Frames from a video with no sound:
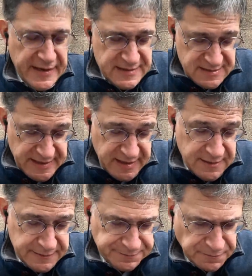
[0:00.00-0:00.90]
I
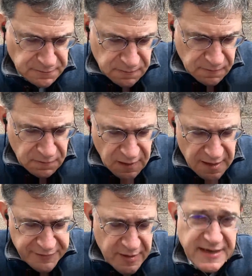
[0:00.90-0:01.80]
think
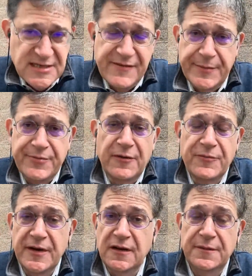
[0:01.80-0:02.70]
if you actually have a
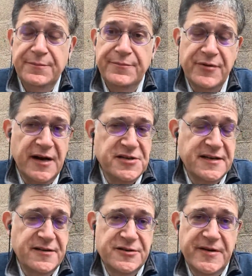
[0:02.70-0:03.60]
real
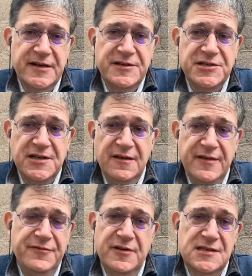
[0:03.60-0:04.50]
project you're trying to achieve,
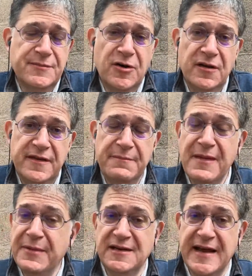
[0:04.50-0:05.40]
even a small thing,
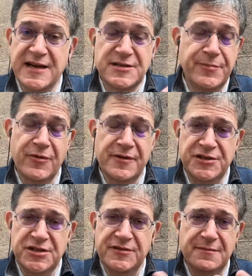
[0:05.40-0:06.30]
maybe a dashboard to
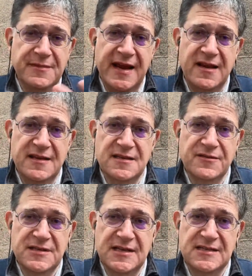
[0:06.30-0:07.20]
show some data that's in
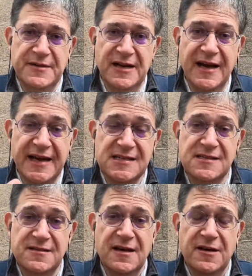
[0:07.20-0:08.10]
your system in a
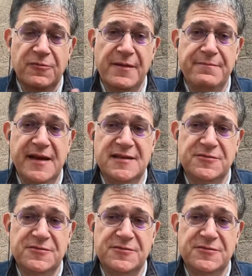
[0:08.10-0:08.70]
nice web-based